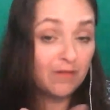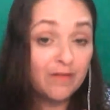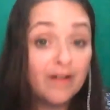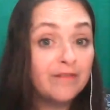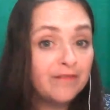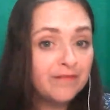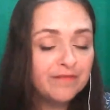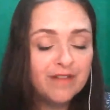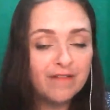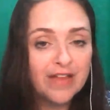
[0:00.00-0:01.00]

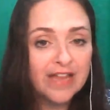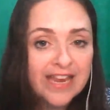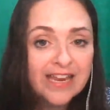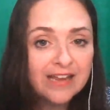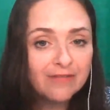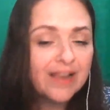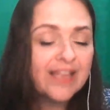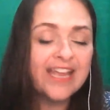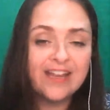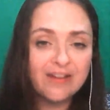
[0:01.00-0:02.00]
of
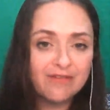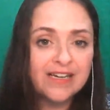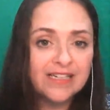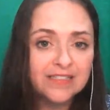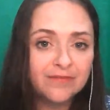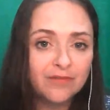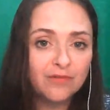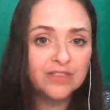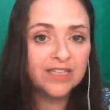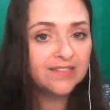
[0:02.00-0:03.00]
key ingredients
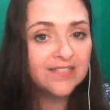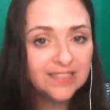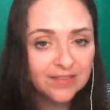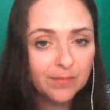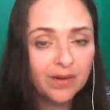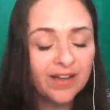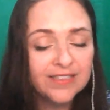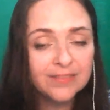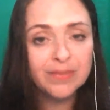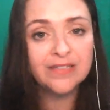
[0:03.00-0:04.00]
for testing
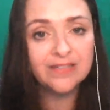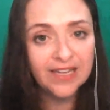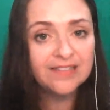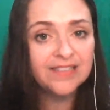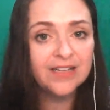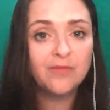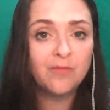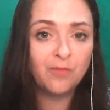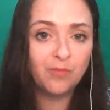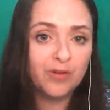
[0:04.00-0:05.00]
supplies, because
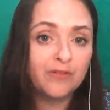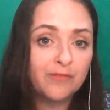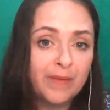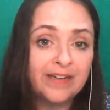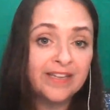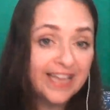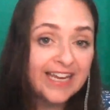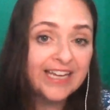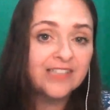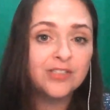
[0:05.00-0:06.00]
testing would have been
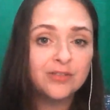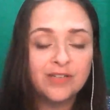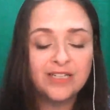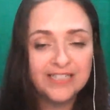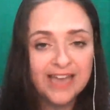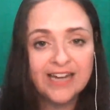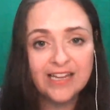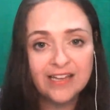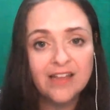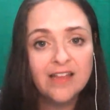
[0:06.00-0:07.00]
key to
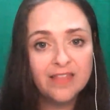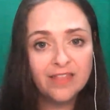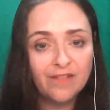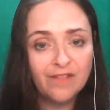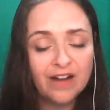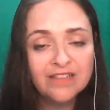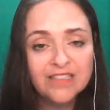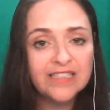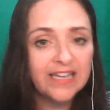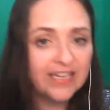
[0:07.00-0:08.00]
containing the
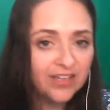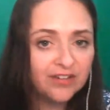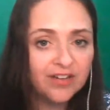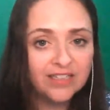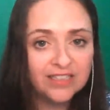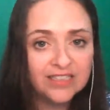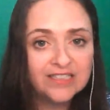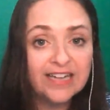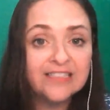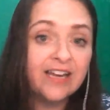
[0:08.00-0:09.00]
virus in the United
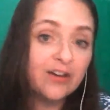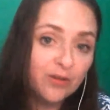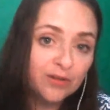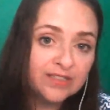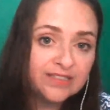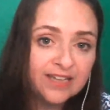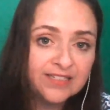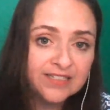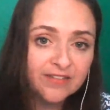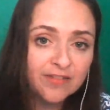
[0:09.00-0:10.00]
States at early
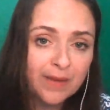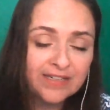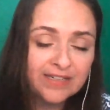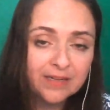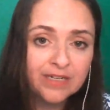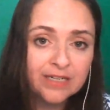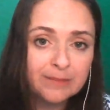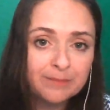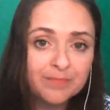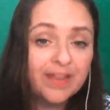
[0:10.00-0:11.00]
stages of the
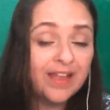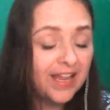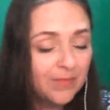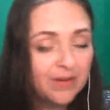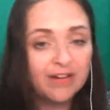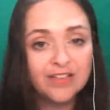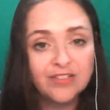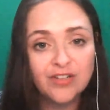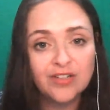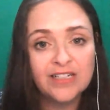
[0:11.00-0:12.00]
pandemic. And America
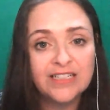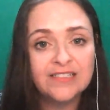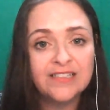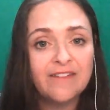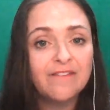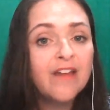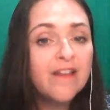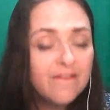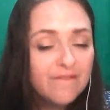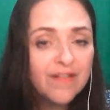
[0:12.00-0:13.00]
certainly does have
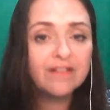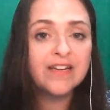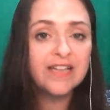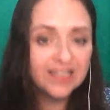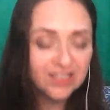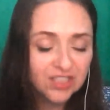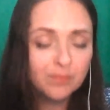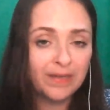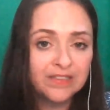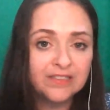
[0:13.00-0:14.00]
very
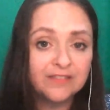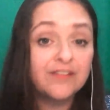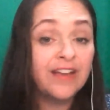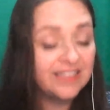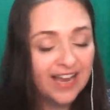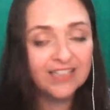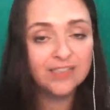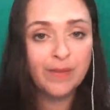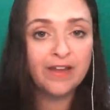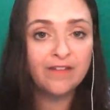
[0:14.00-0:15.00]
expensive and
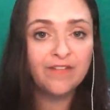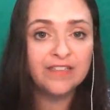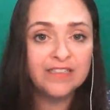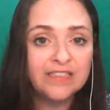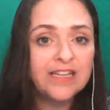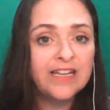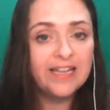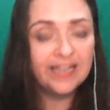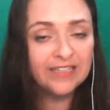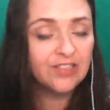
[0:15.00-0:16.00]
taxpayer-funded
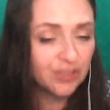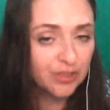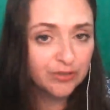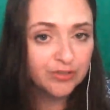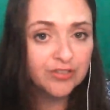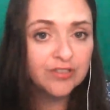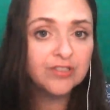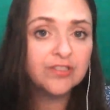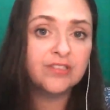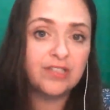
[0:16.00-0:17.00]

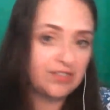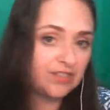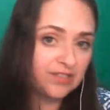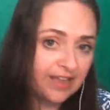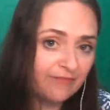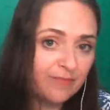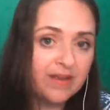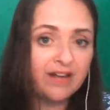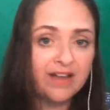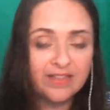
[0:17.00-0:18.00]
institutions such as the
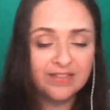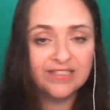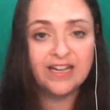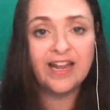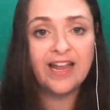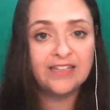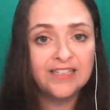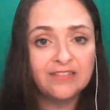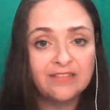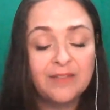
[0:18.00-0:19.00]
FBI, the CIA,
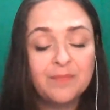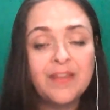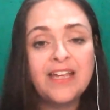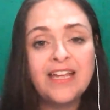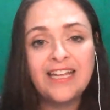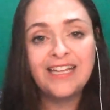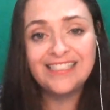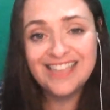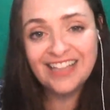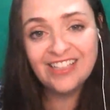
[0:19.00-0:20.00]
etc.,
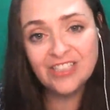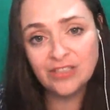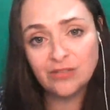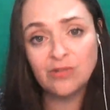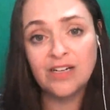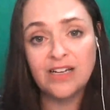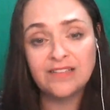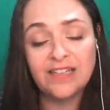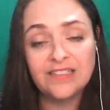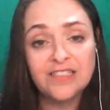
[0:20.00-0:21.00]
intelligence
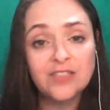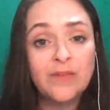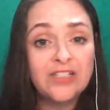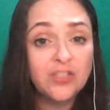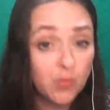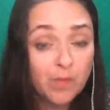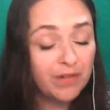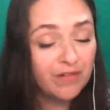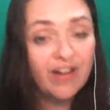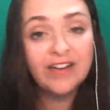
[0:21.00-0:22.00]
organizations, which were
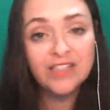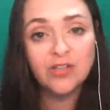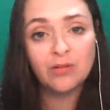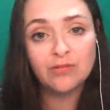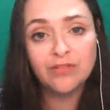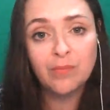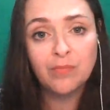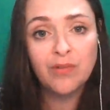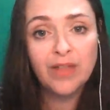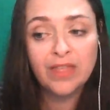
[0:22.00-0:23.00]
providing Donald
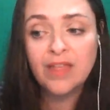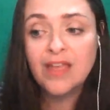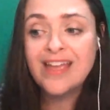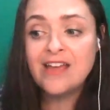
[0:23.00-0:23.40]
Trump with